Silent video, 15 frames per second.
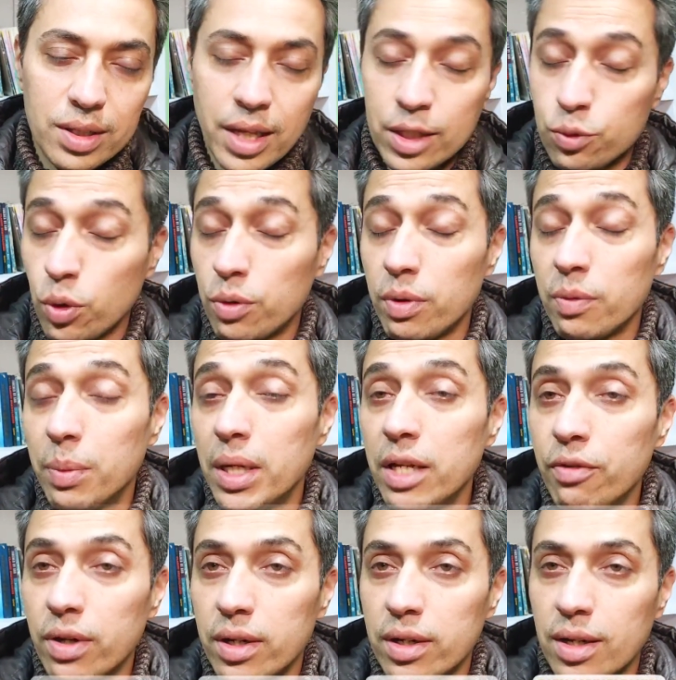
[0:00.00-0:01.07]
That's what we
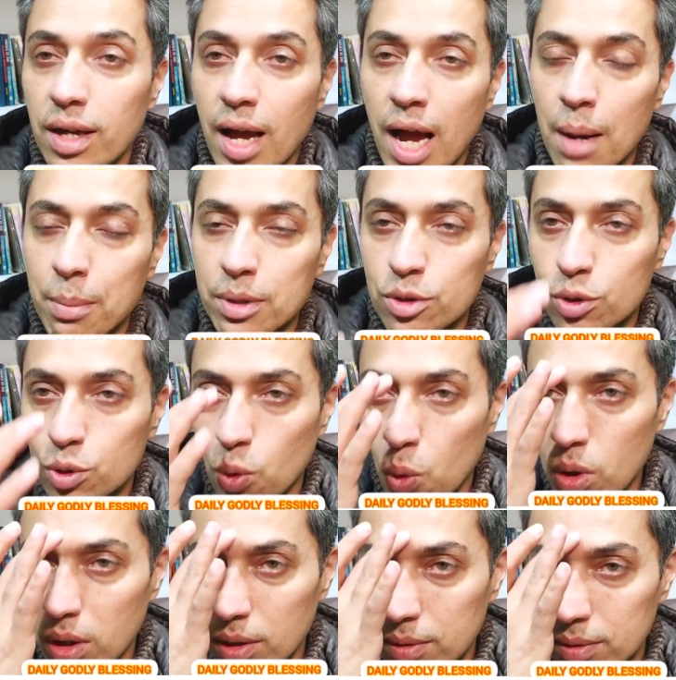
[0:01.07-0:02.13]
believe in. I am a
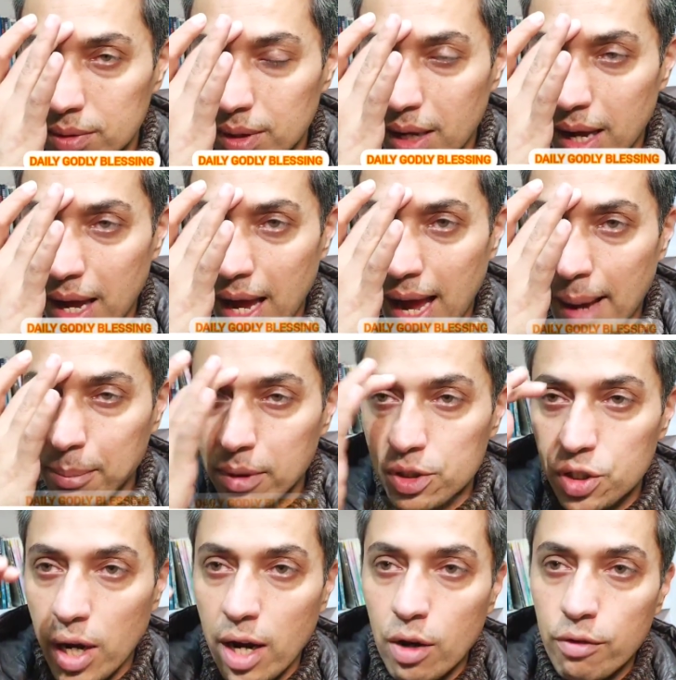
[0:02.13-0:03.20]
soul am the
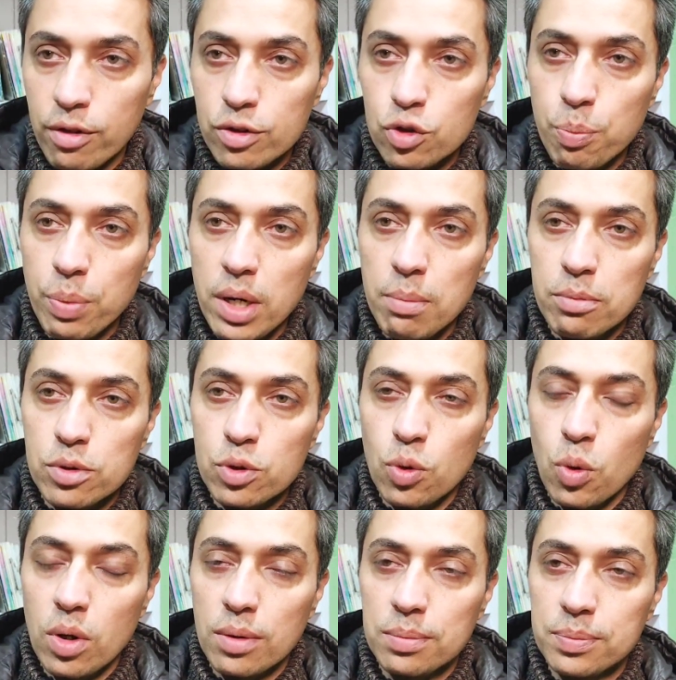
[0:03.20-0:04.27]
child of the Supreme
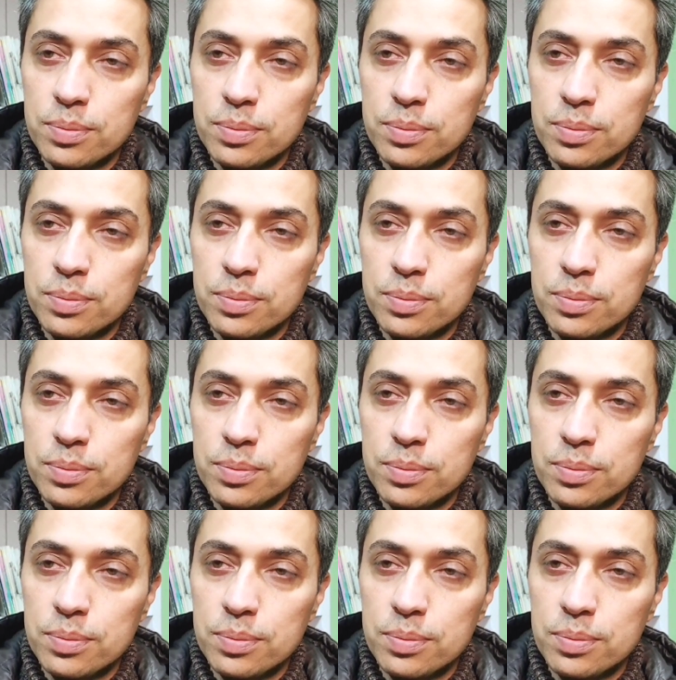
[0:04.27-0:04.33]
Soul,